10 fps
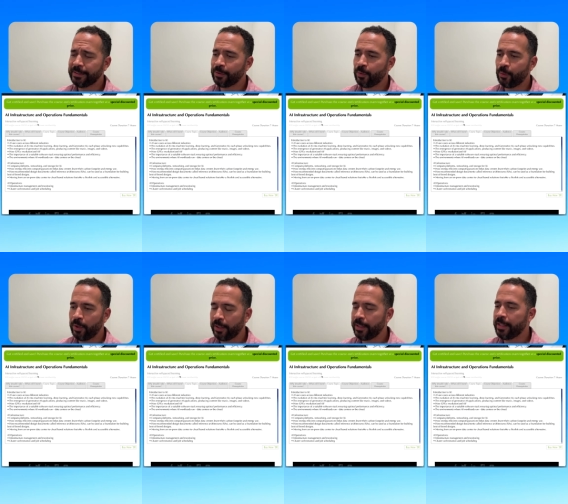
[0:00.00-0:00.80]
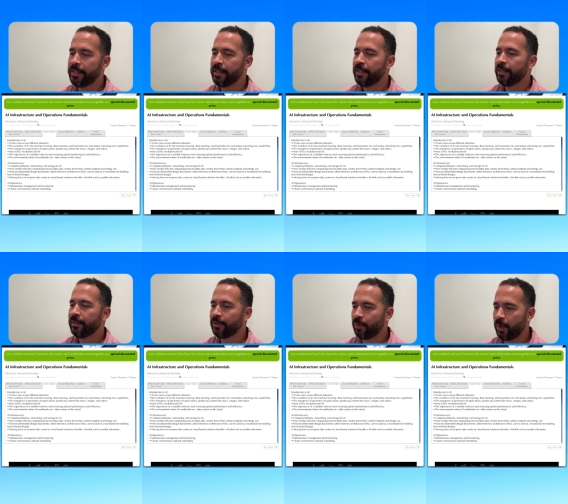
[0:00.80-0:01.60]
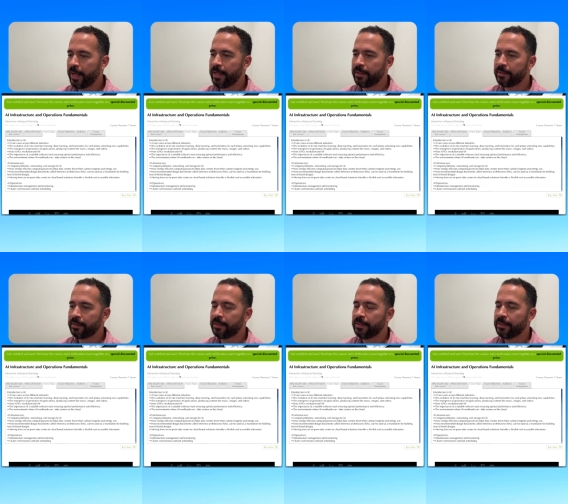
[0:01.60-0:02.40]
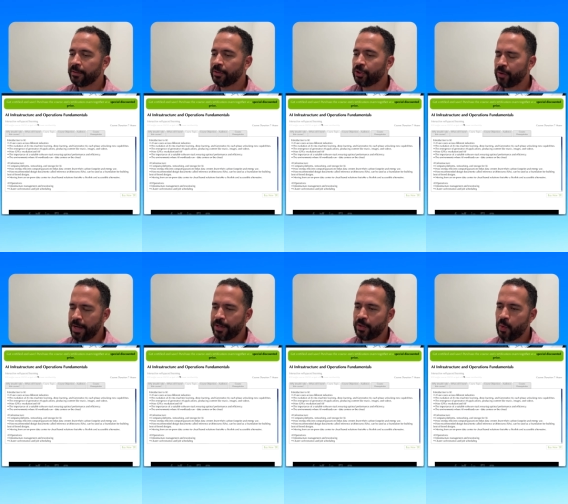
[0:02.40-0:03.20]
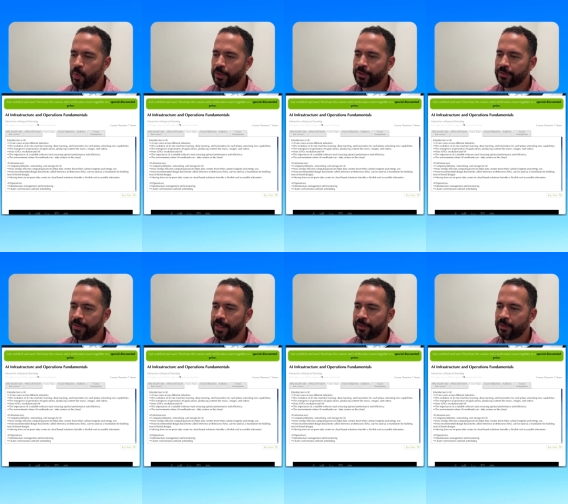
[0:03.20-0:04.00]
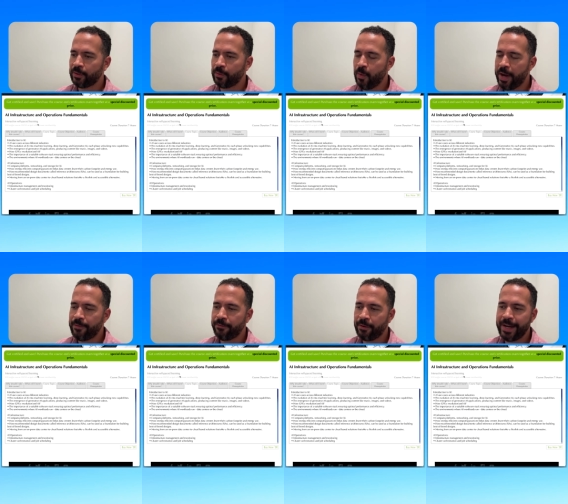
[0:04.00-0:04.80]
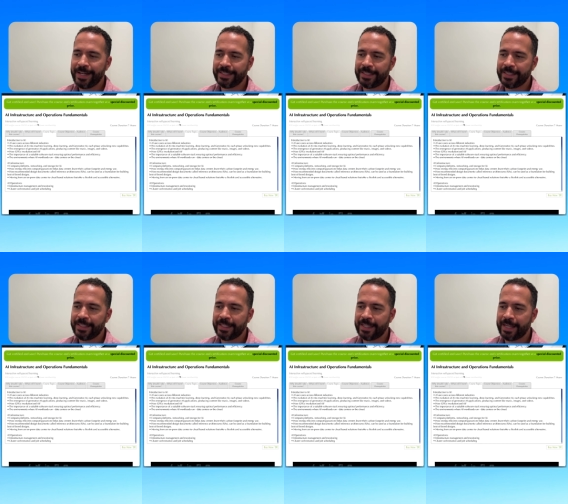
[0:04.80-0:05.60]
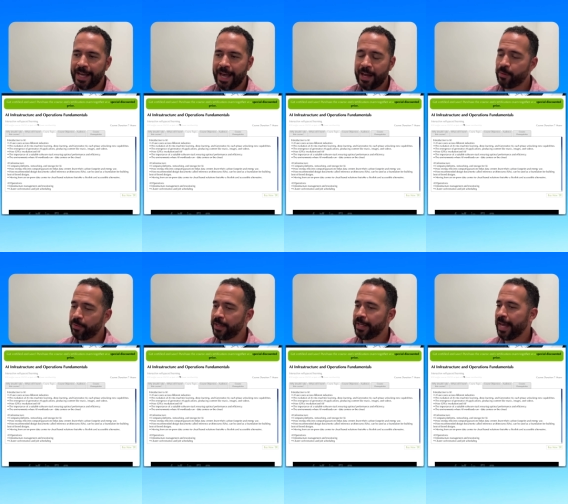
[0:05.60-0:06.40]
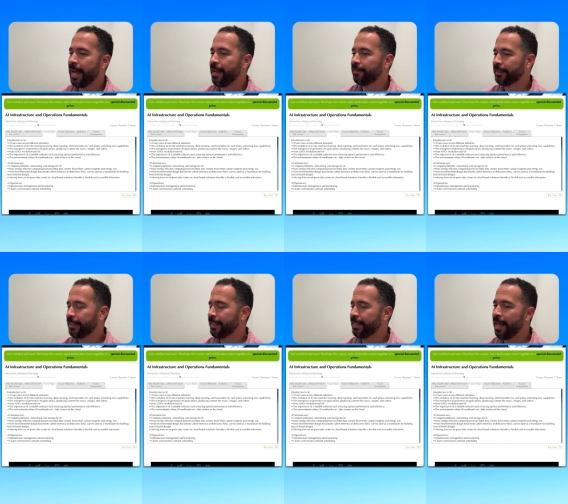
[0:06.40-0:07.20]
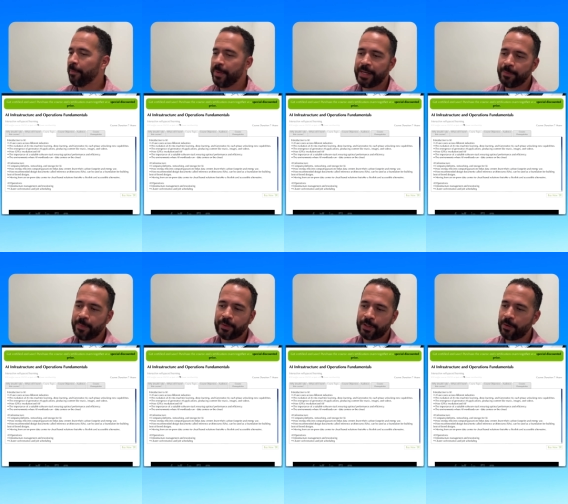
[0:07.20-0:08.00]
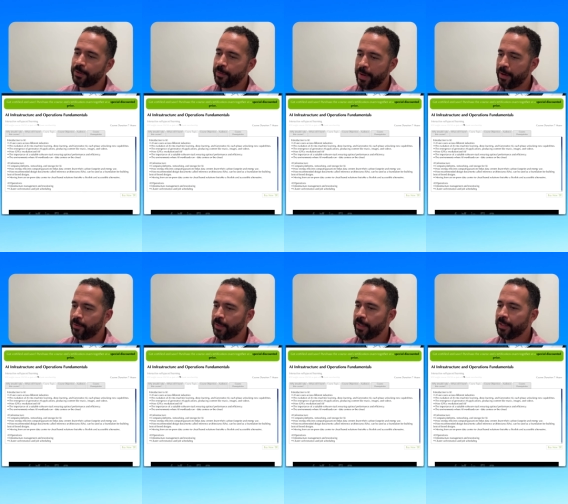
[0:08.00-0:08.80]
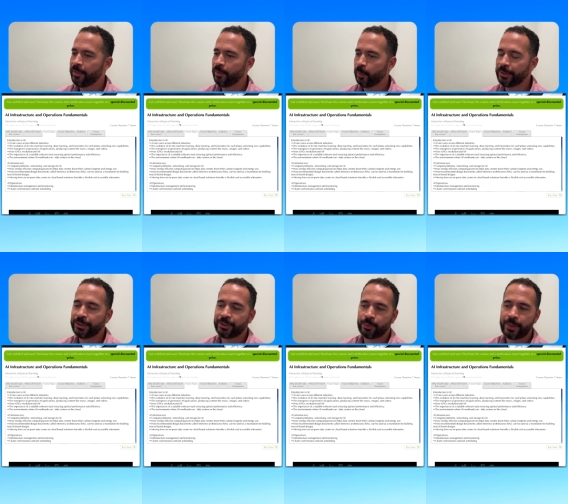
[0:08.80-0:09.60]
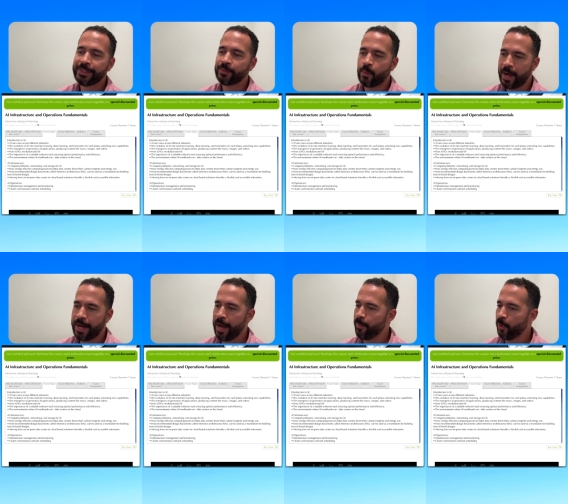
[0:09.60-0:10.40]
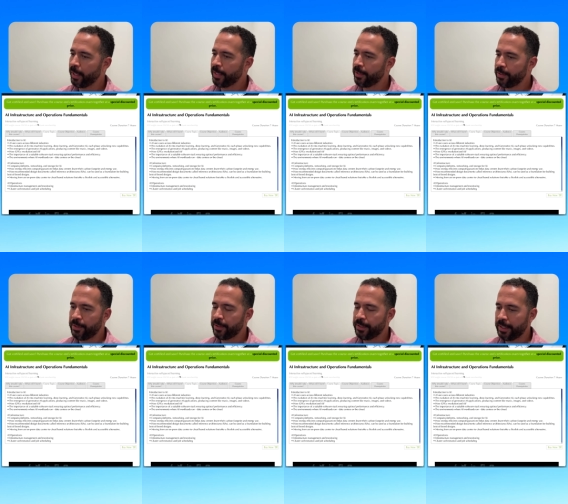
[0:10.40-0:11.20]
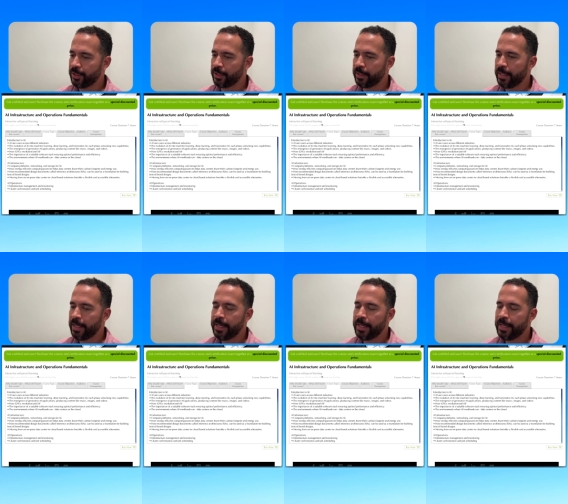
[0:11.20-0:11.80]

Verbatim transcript: is a really great training course that, quite frankly, I don't think I have seen that many people talking about, which is the reason why I'm bringing it to your attention.